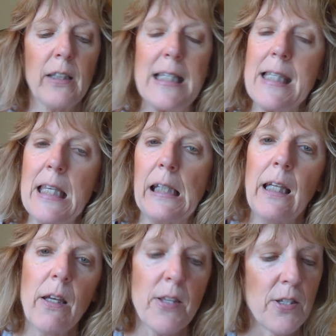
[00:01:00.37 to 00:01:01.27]
the
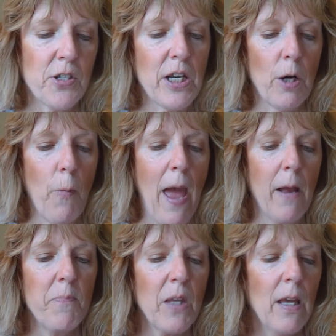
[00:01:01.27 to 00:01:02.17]
ceiling of the
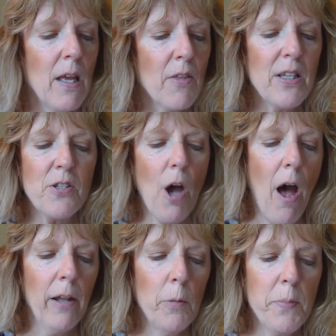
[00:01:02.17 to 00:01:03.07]
stairway. These
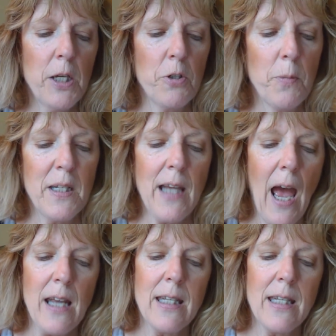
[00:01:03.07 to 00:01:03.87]
all appeared to be tied